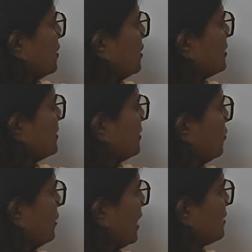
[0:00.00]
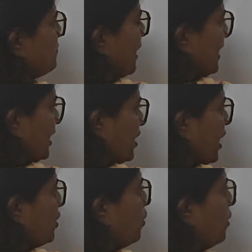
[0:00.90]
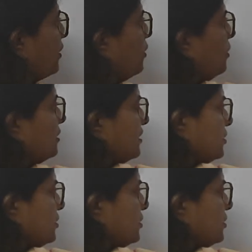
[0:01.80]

It's known as perikaryon or